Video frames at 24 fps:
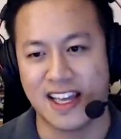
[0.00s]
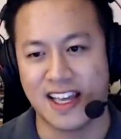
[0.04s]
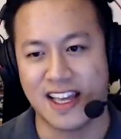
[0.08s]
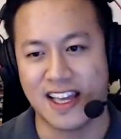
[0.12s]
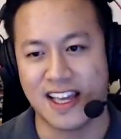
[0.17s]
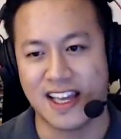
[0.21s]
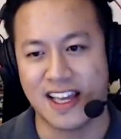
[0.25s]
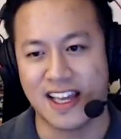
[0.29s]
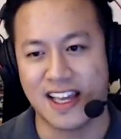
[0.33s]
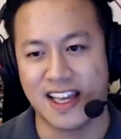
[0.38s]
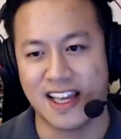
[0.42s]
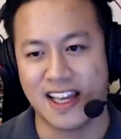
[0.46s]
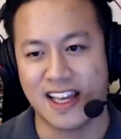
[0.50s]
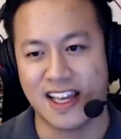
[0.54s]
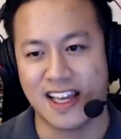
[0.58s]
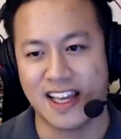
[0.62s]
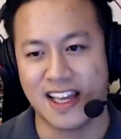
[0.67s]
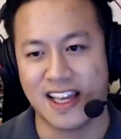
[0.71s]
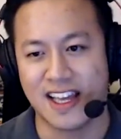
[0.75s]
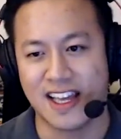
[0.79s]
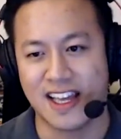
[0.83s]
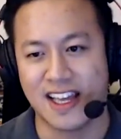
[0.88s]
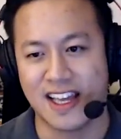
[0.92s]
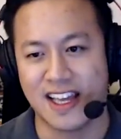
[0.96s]
And so it's like
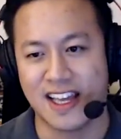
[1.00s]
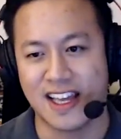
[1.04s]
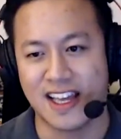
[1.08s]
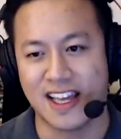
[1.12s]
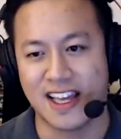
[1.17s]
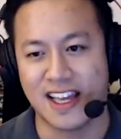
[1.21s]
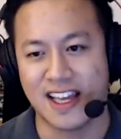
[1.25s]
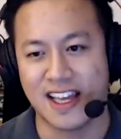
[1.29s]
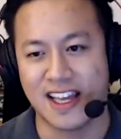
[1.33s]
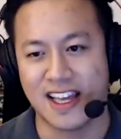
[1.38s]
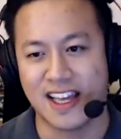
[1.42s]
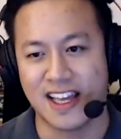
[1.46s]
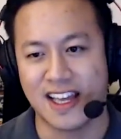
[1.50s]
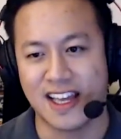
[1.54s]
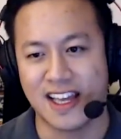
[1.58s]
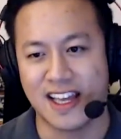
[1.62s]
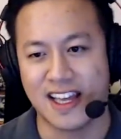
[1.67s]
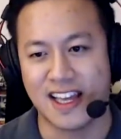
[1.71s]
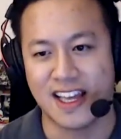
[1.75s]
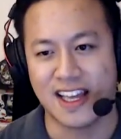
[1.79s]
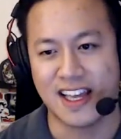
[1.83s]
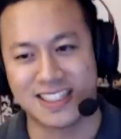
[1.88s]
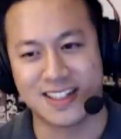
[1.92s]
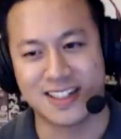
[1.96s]
over the course of an hour.
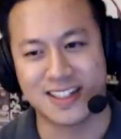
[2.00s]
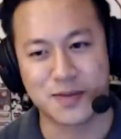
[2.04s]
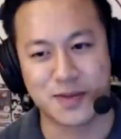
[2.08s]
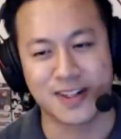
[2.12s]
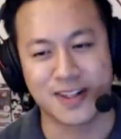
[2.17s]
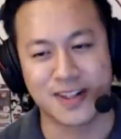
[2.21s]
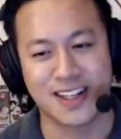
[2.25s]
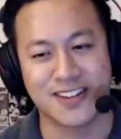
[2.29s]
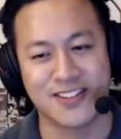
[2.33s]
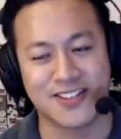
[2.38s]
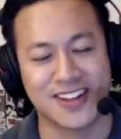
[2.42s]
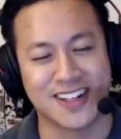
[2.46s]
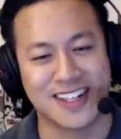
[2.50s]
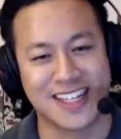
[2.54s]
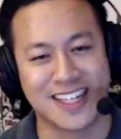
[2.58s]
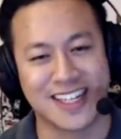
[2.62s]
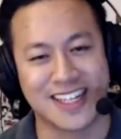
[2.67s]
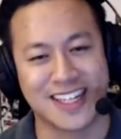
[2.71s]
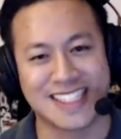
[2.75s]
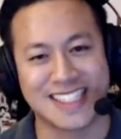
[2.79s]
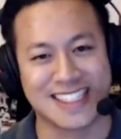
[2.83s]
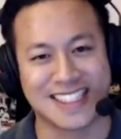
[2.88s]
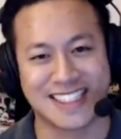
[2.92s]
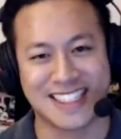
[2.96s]
And it's a pretty
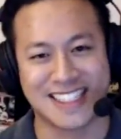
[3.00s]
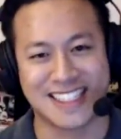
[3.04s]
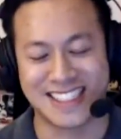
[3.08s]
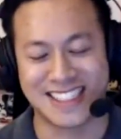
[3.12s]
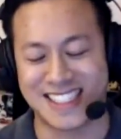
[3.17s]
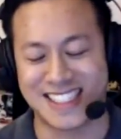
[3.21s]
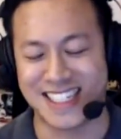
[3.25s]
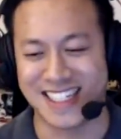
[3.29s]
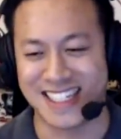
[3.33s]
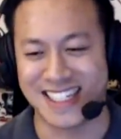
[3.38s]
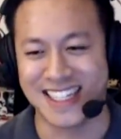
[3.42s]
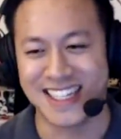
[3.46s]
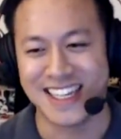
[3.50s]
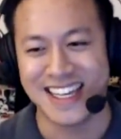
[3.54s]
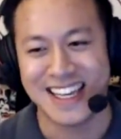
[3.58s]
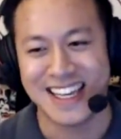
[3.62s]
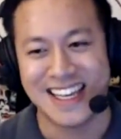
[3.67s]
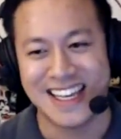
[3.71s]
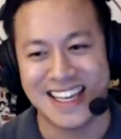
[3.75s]
fantastic listen.